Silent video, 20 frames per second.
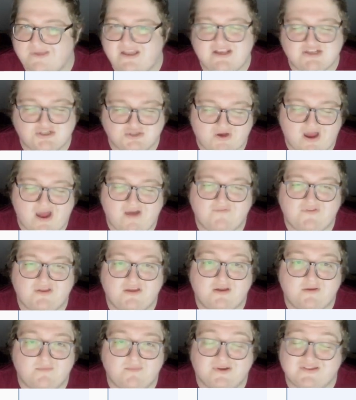his draft
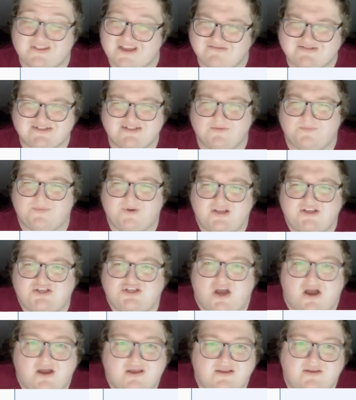year, but that was still pretty
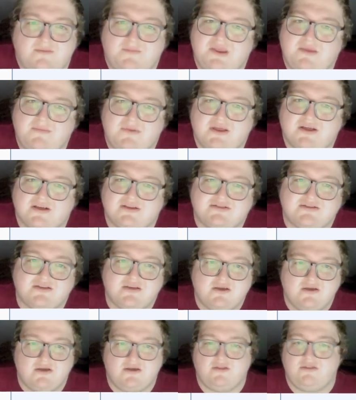shocking to me, because
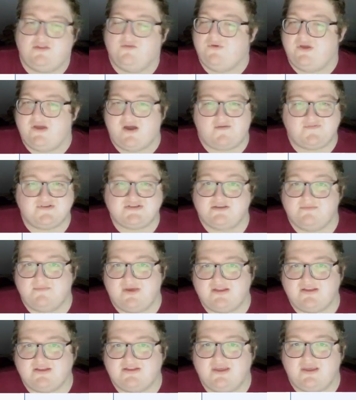Dewey obviously
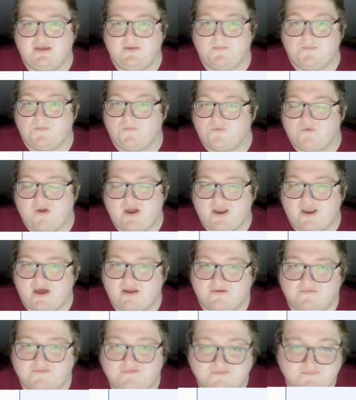made the team right
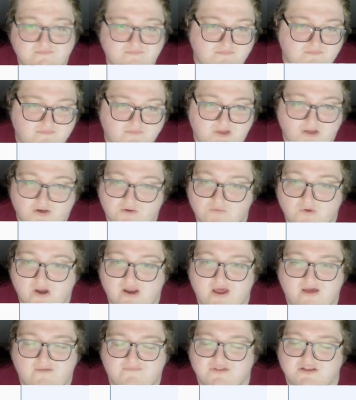out of
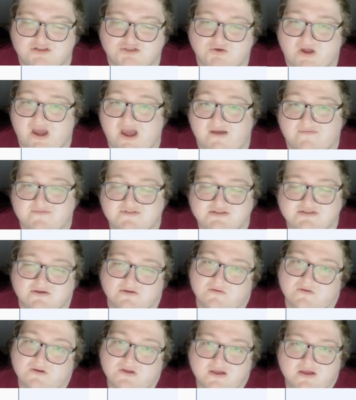the draft.
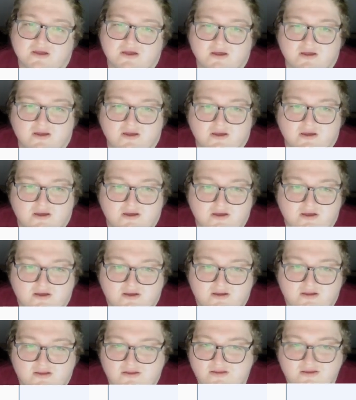So
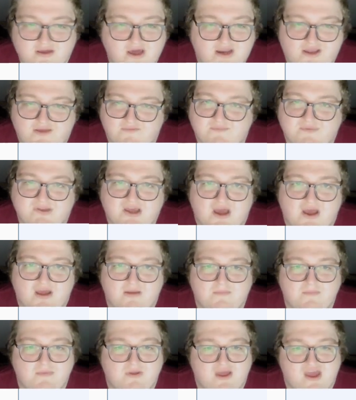you got to give him
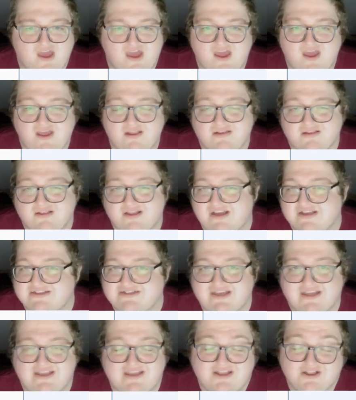time. And like I
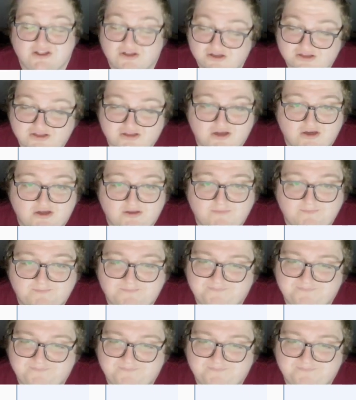said, he looked good.